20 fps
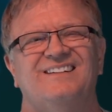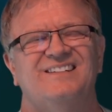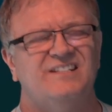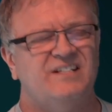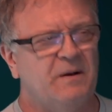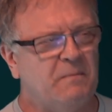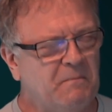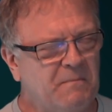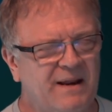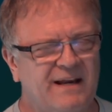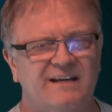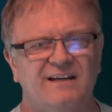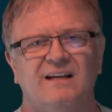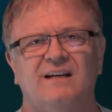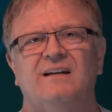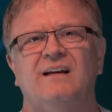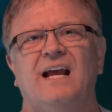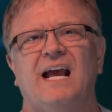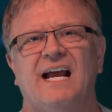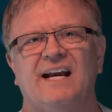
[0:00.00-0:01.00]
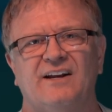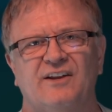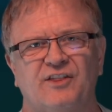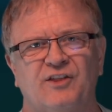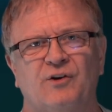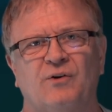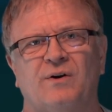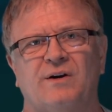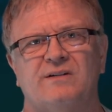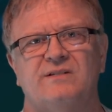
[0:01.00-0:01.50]
Dominion and
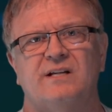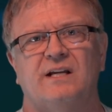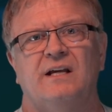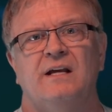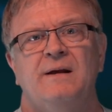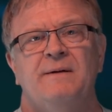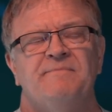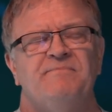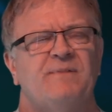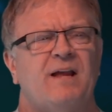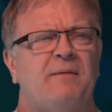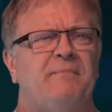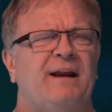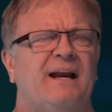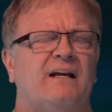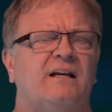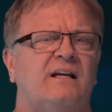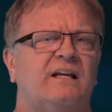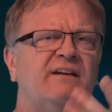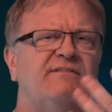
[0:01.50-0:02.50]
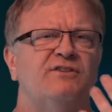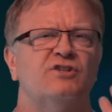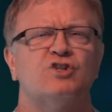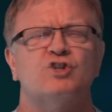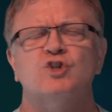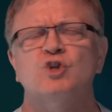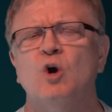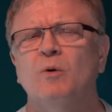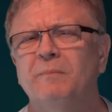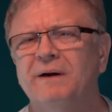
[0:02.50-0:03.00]
authority. I mean, I could give you
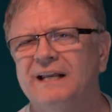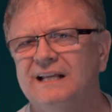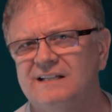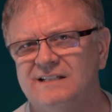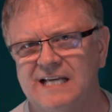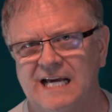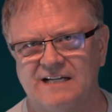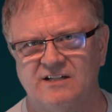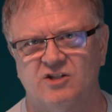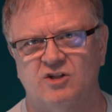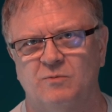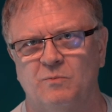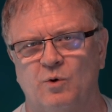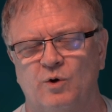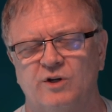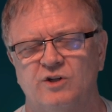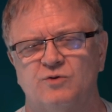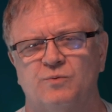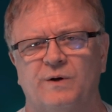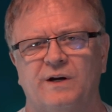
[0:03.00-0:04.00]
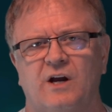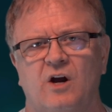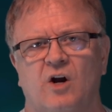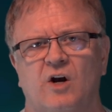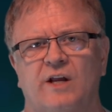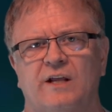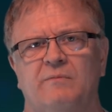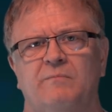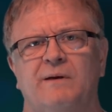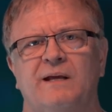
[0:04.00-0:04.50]
so many testimonies
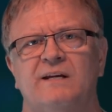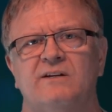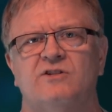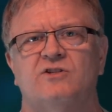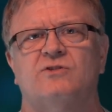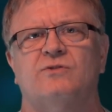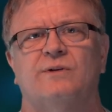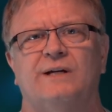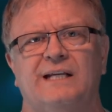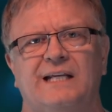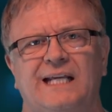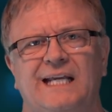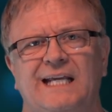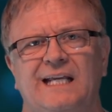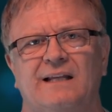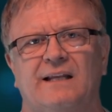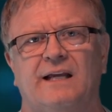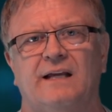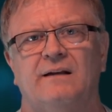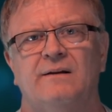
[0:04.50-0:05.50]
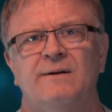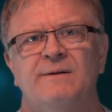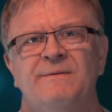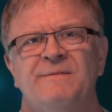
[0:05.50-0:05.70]
regarding ministering healing